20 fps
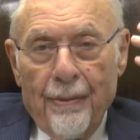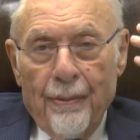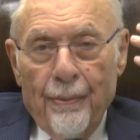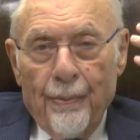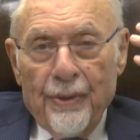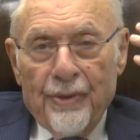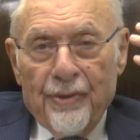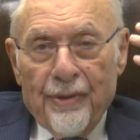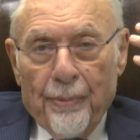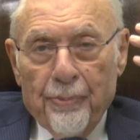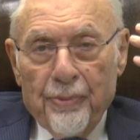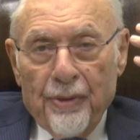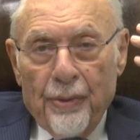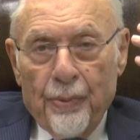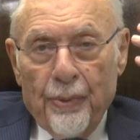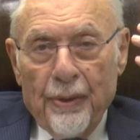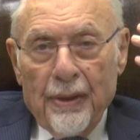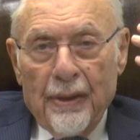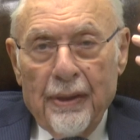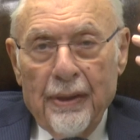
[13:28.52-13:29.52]
which
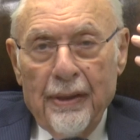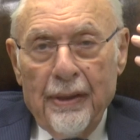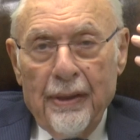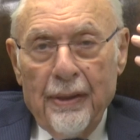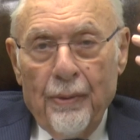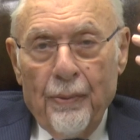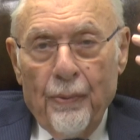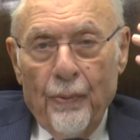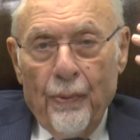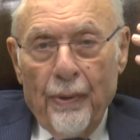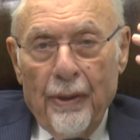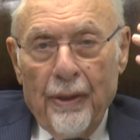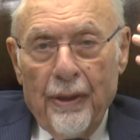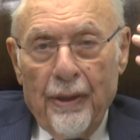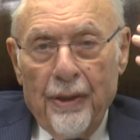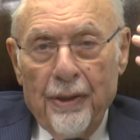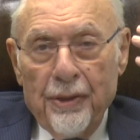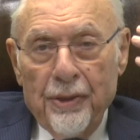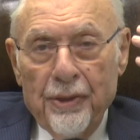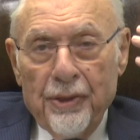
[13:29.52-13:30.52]
subsequently
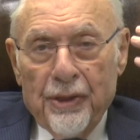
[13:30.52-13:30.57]
were